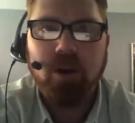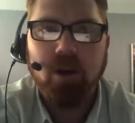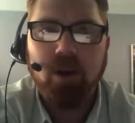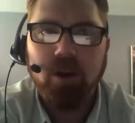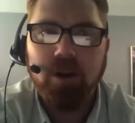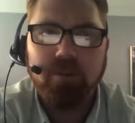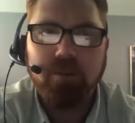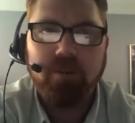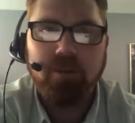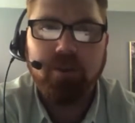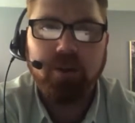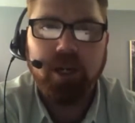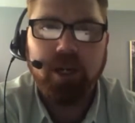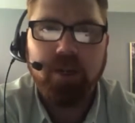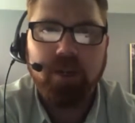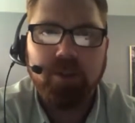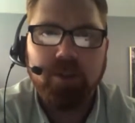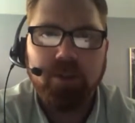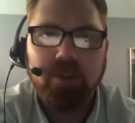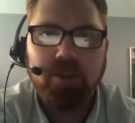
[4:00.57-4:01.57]
all of
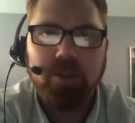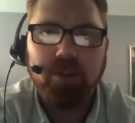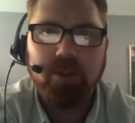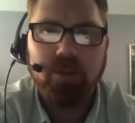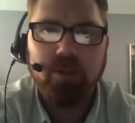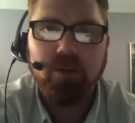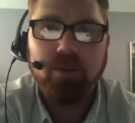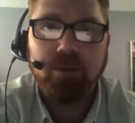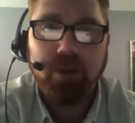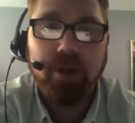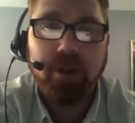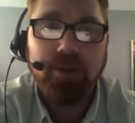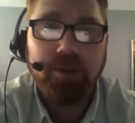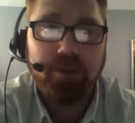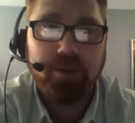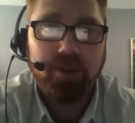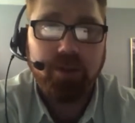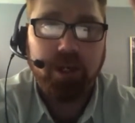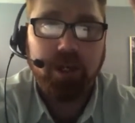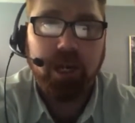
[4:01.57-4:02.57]
creation, who does
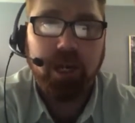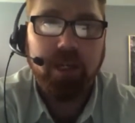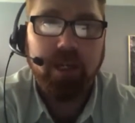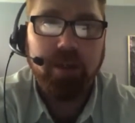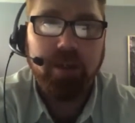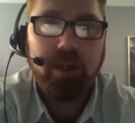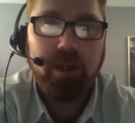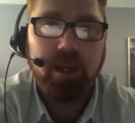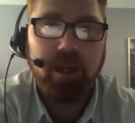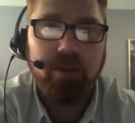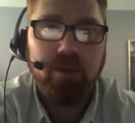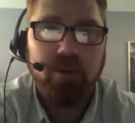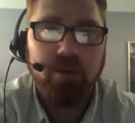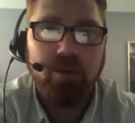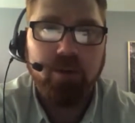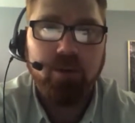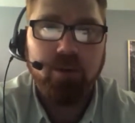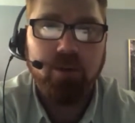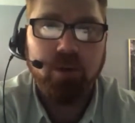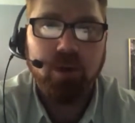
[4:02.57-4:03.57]
create, and
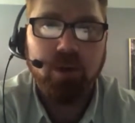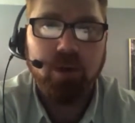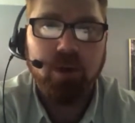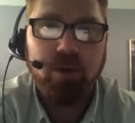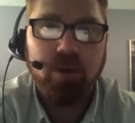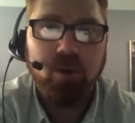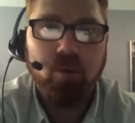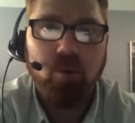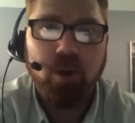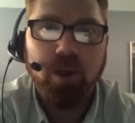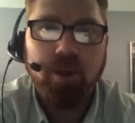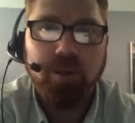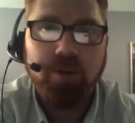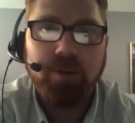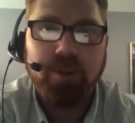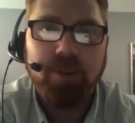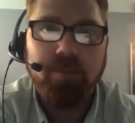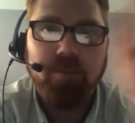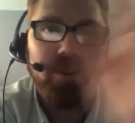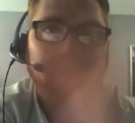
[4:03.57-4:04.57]
who
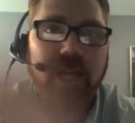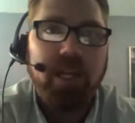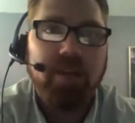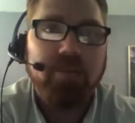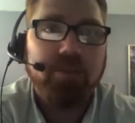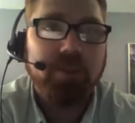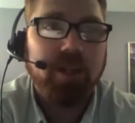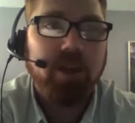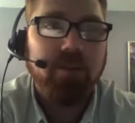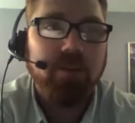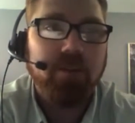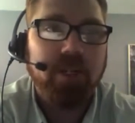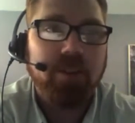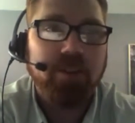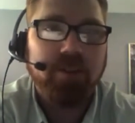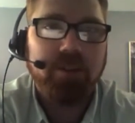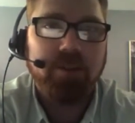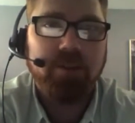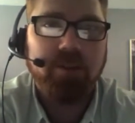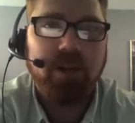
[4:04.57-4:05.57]
wills the plan of
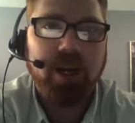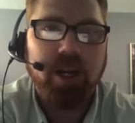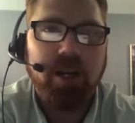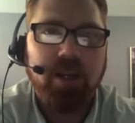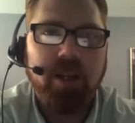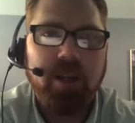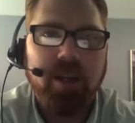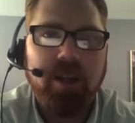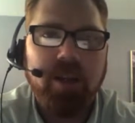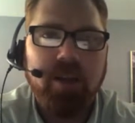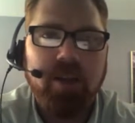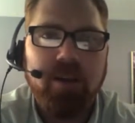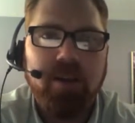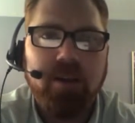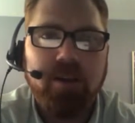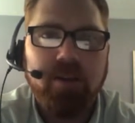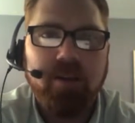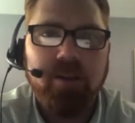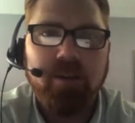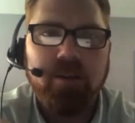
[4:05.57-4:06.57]
salvation, right?
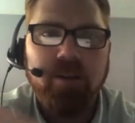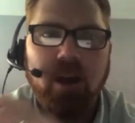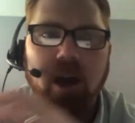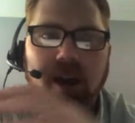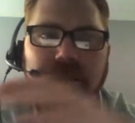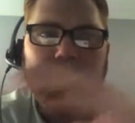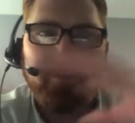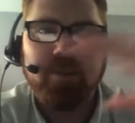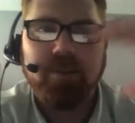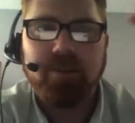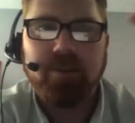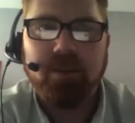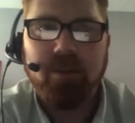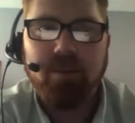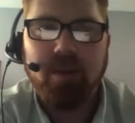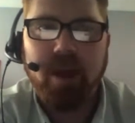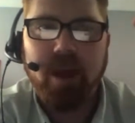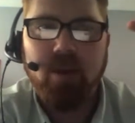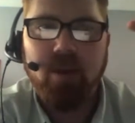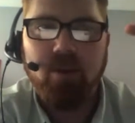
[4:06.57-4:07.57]
God's
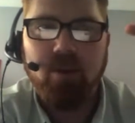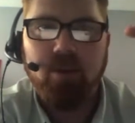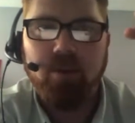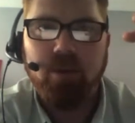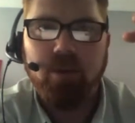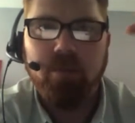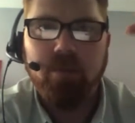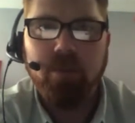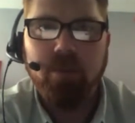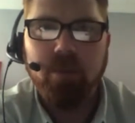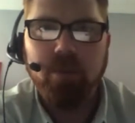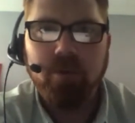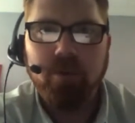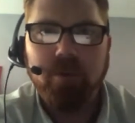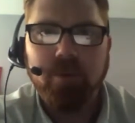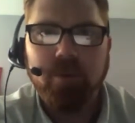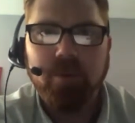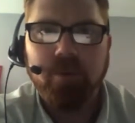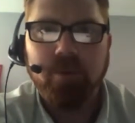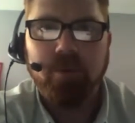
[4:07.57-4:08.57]
somehow
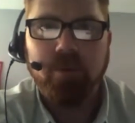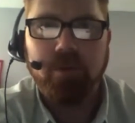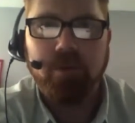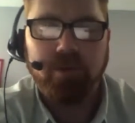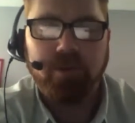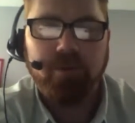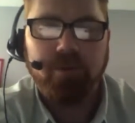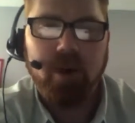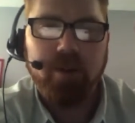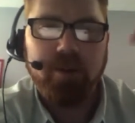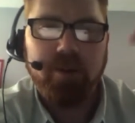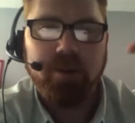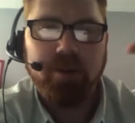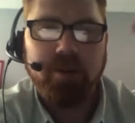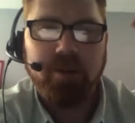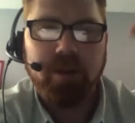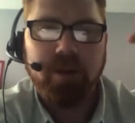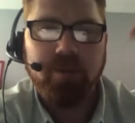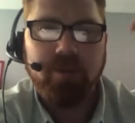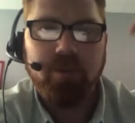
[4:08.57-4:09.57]
removed, the Father is
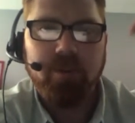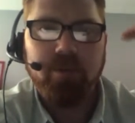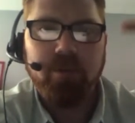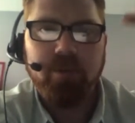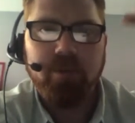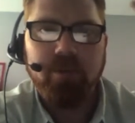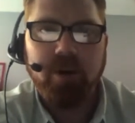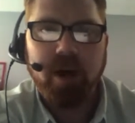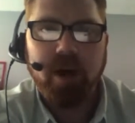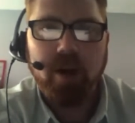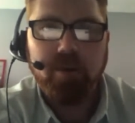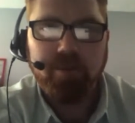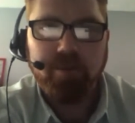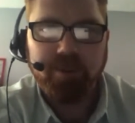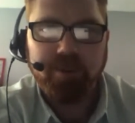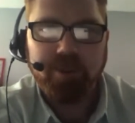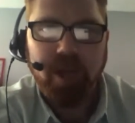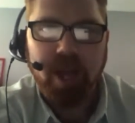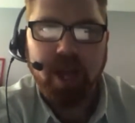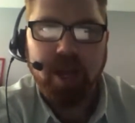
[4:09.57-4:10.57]
somehow removed or
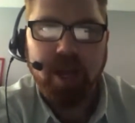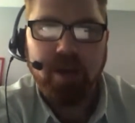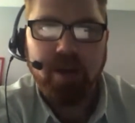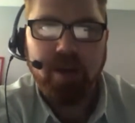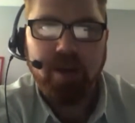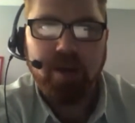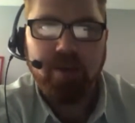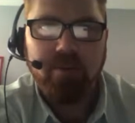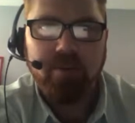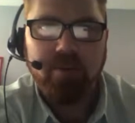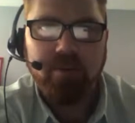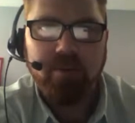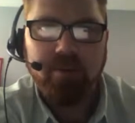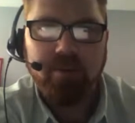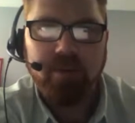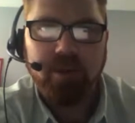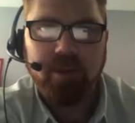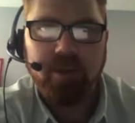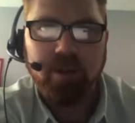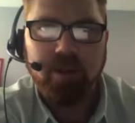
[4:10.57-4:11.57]
outside of
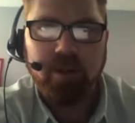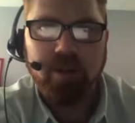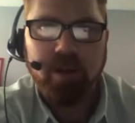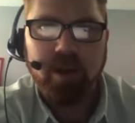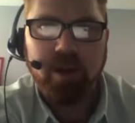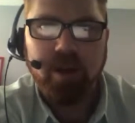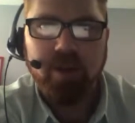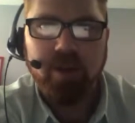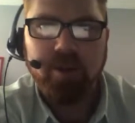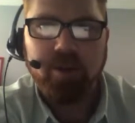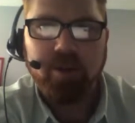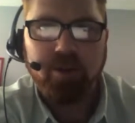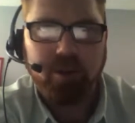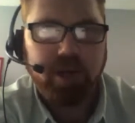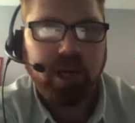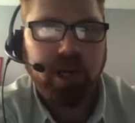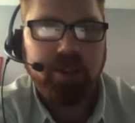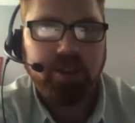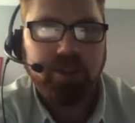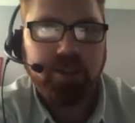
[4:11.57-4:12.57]
uh, the
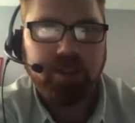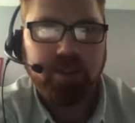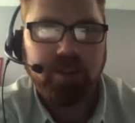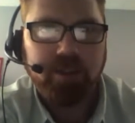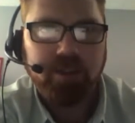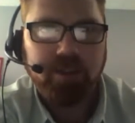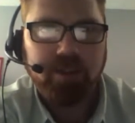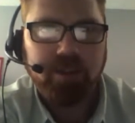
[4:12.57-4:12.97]
creation,